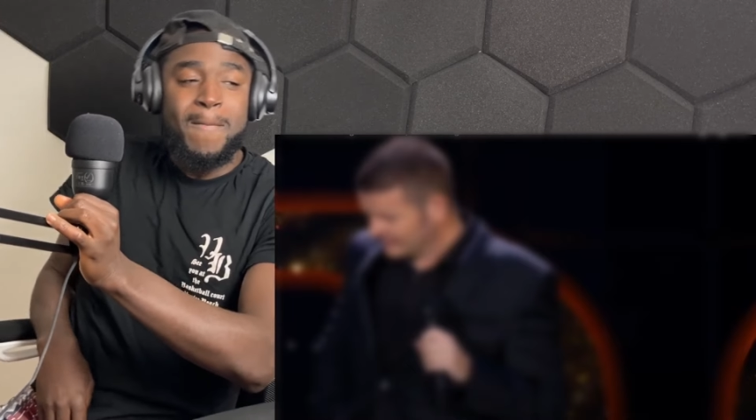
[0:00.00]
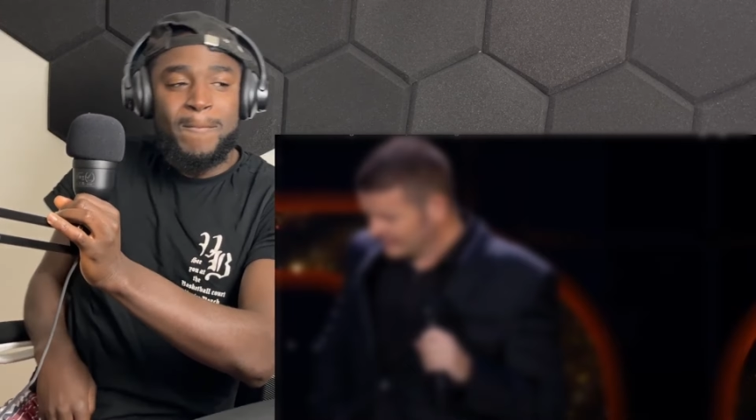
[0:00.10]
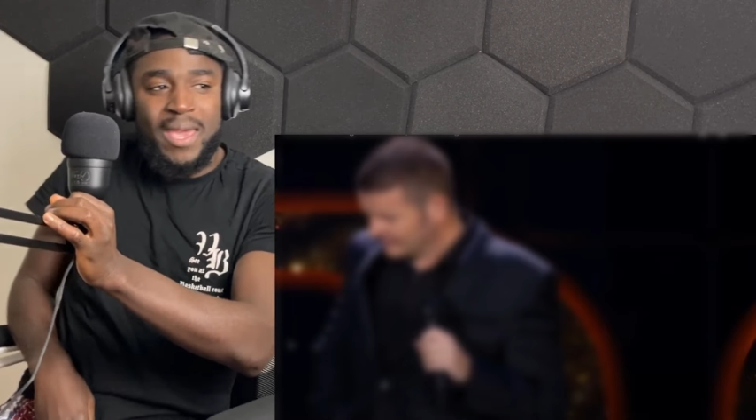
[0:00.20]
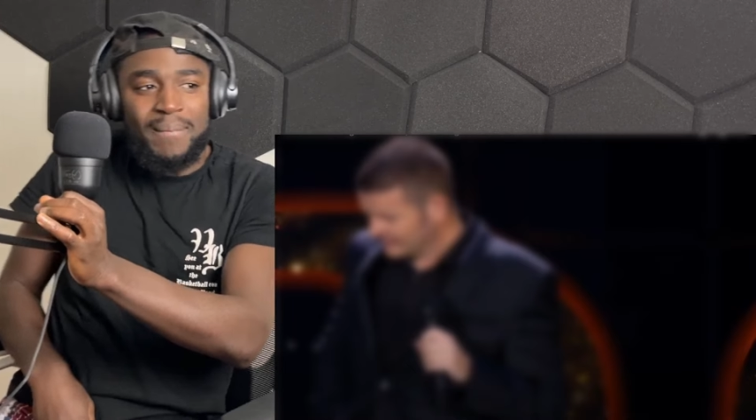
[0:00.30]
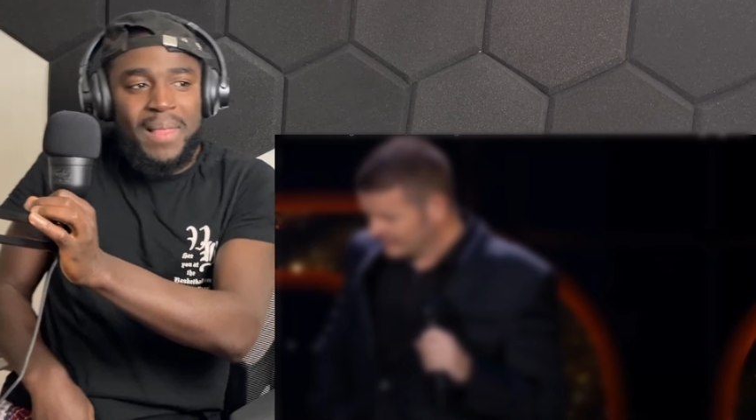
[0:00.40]

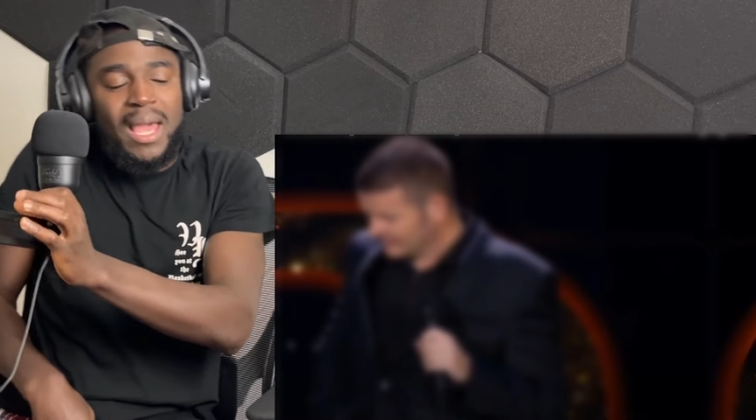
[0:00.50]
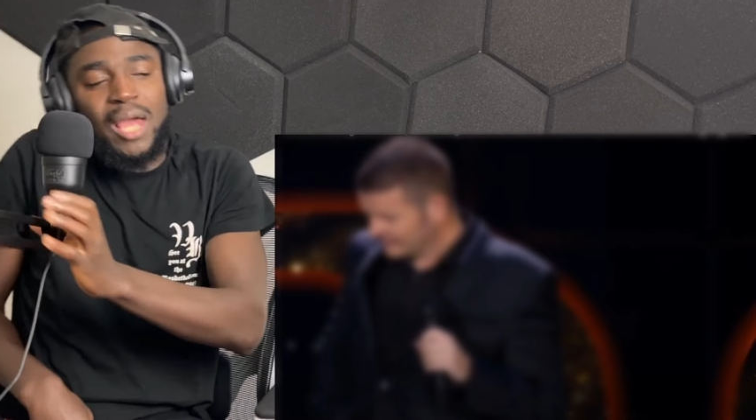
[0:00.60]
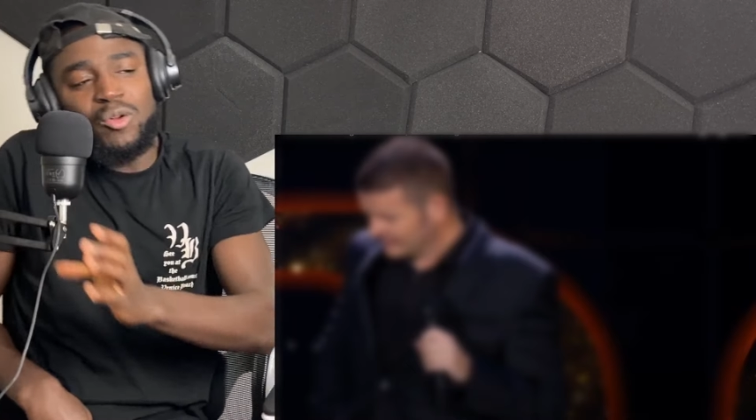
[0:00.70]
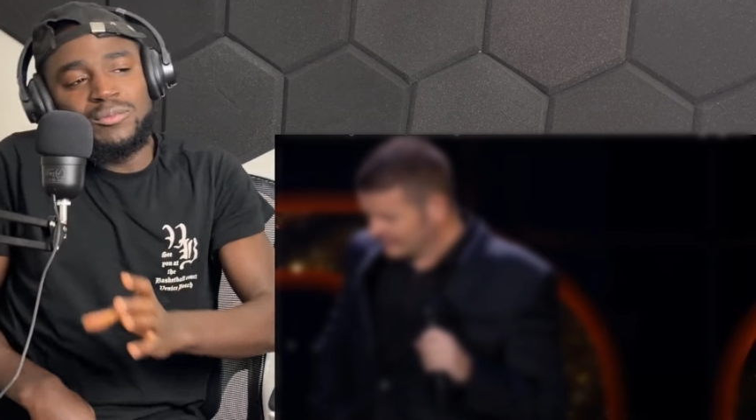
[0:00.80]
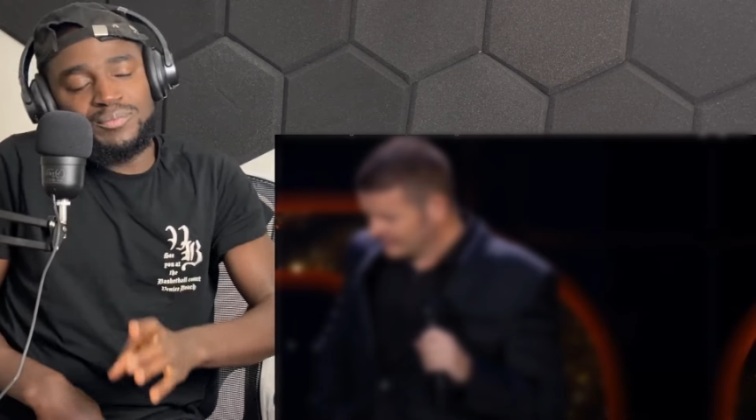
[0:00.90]
Yeah, like
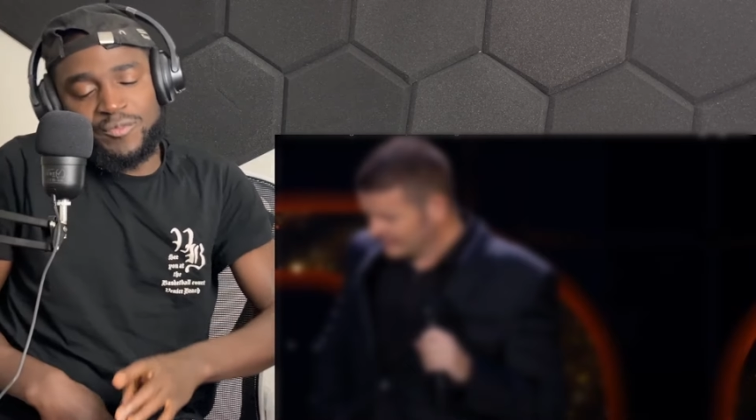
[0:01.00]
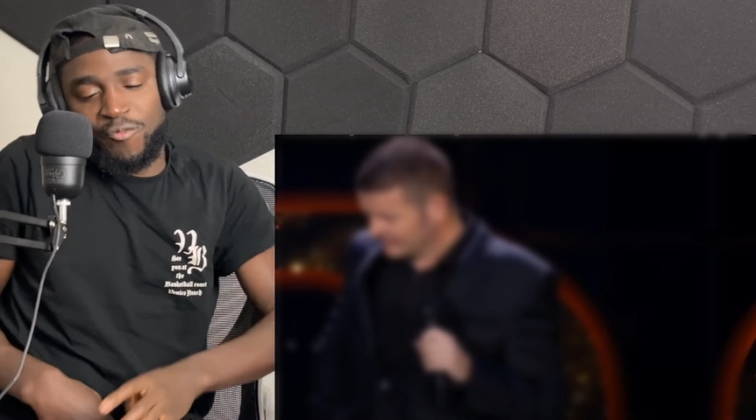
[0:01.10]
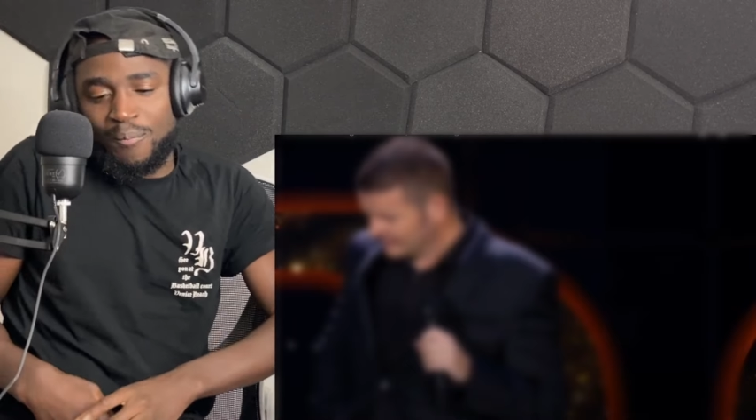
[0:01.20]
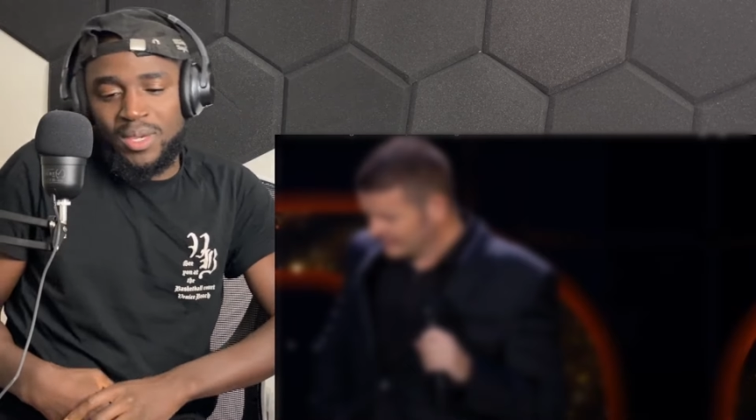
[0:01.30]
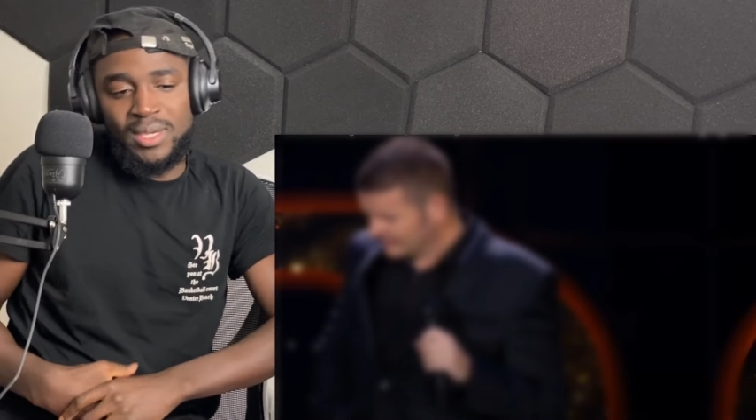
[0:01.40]

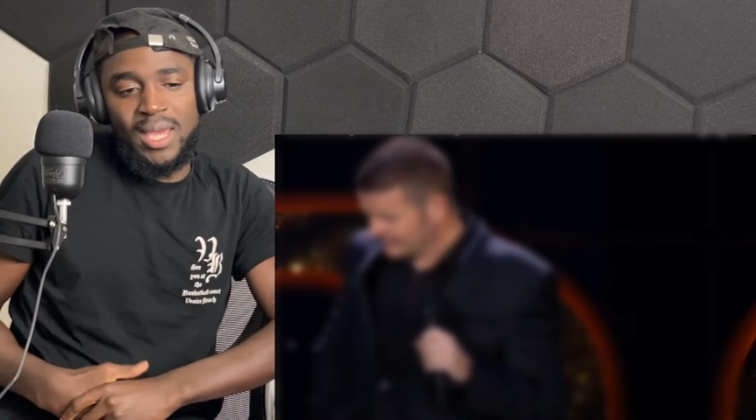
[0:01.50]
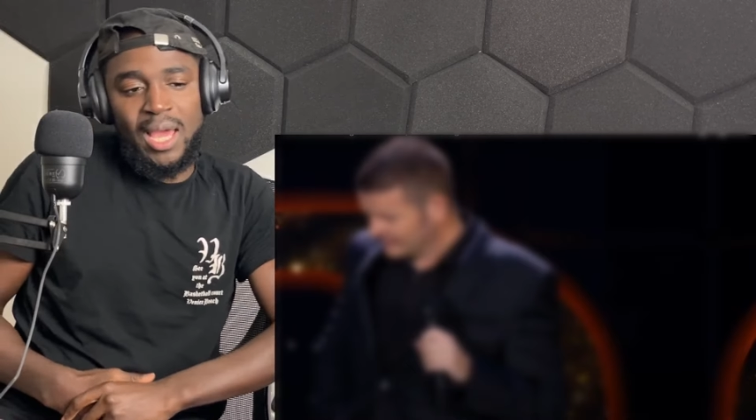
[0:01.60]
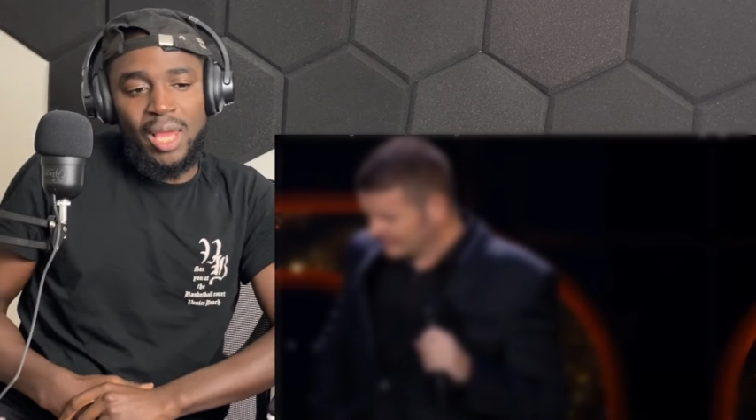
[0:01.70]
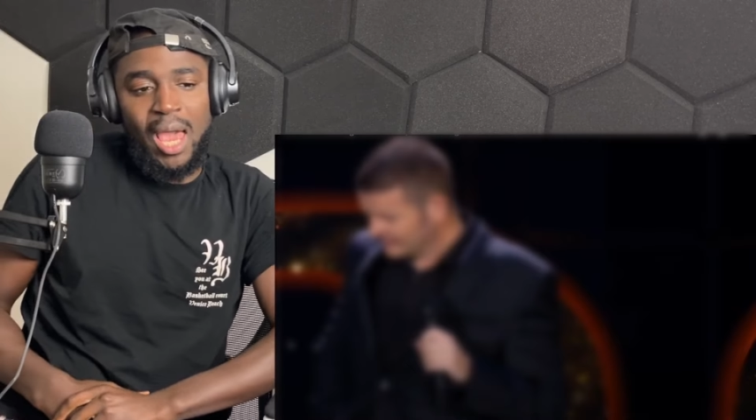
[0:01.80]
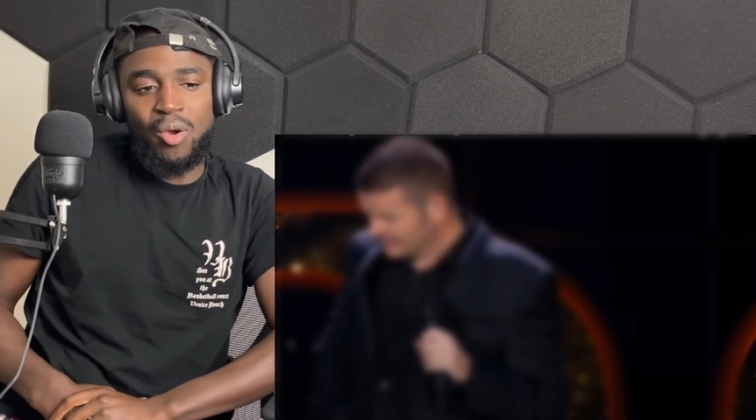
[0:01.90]

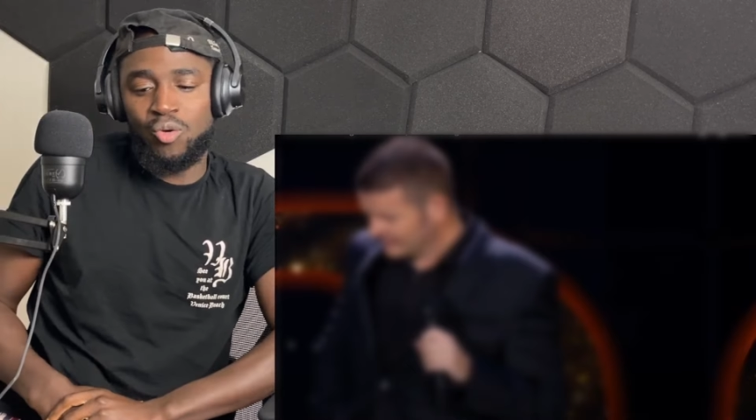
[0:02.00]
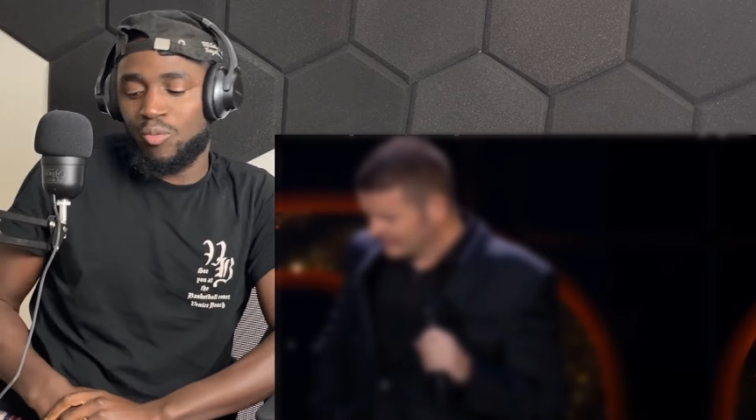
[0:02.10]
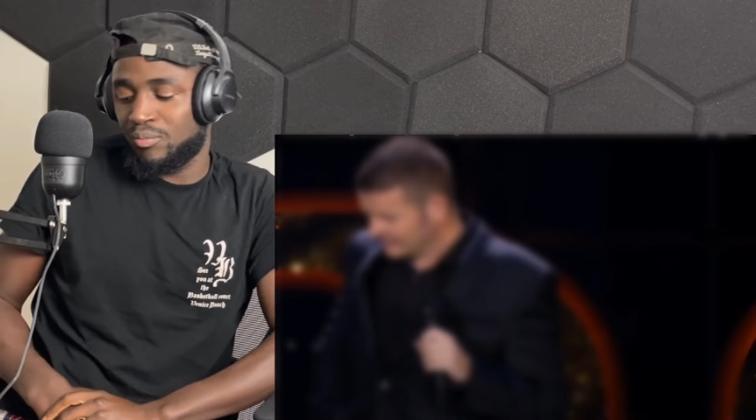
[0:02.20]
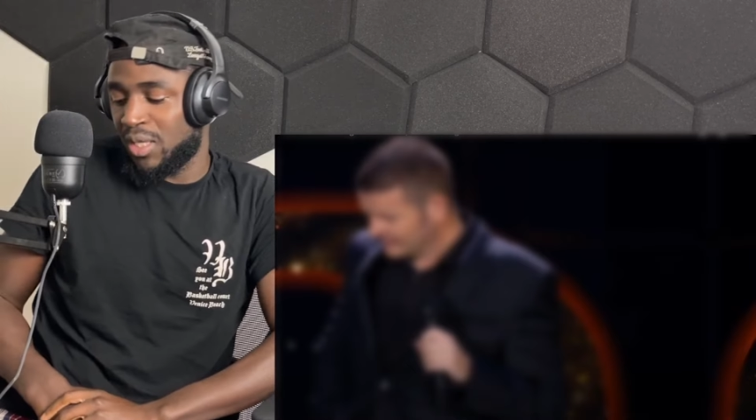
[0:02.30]
I couldn't